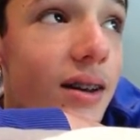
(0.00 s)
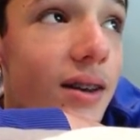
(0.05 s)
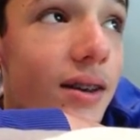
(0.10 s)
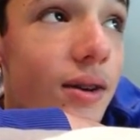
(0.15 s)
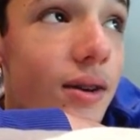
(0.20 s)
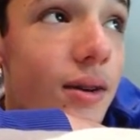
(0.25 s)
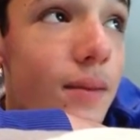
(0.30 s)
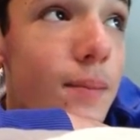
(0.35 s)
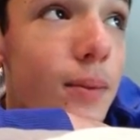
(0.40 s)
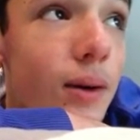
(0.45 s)

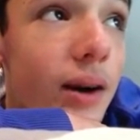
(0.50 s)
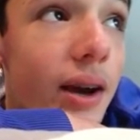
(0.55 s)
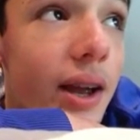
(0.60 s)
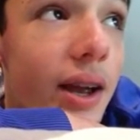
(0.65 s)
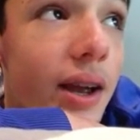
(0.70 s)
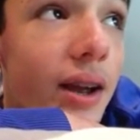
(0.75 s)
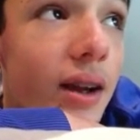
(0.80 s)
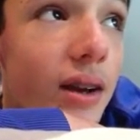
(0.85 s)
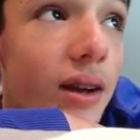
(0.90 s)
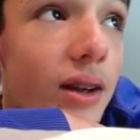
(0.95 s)
You could
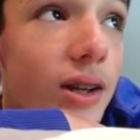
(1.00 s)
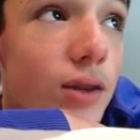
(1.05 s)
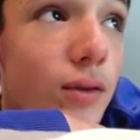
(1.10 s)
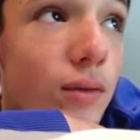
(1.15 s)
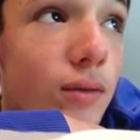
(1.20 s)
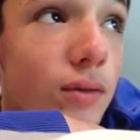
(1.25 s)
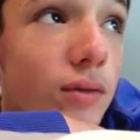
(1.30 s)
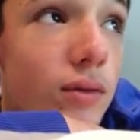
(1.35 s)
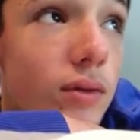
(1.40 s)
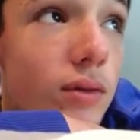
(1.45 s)
bring
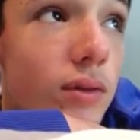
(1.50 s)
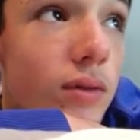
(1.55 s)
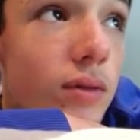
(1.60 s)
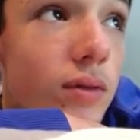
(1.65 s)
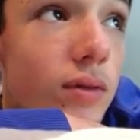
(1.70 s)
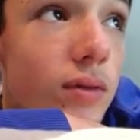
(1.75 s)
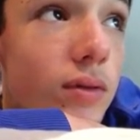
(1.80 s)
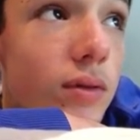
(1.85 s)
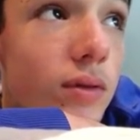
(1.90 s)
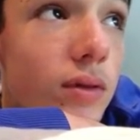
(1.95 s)

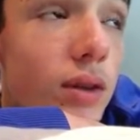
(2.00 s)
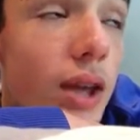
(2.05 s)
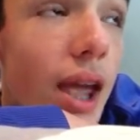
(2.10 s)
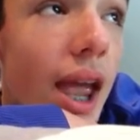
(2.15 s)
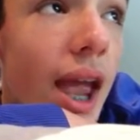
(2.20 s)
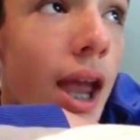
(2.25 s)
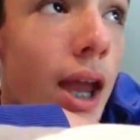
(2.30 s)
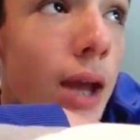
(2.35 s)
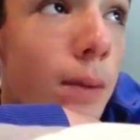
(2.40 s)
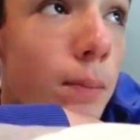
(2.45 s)

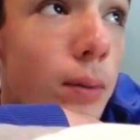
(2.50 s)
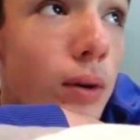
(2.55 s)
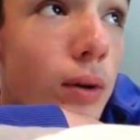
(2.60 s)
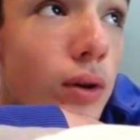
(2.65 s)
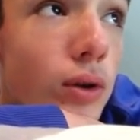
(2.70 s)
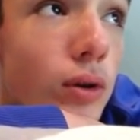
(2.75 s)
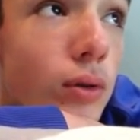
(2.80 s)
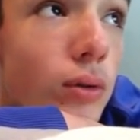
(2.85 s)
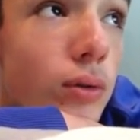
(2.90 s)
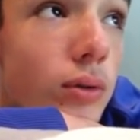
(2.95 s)
8
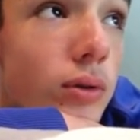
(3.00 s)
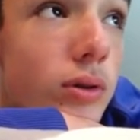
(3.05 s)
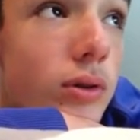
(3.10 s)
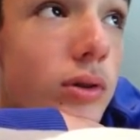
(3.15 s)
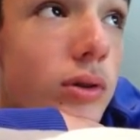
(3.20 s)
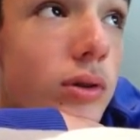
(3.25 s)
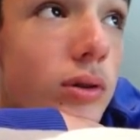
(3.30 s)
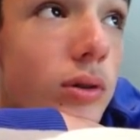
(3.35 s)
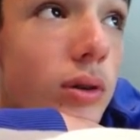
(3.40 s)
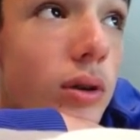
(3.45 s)

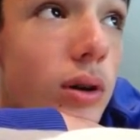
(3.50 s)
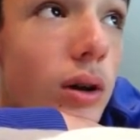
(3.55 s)
balloons,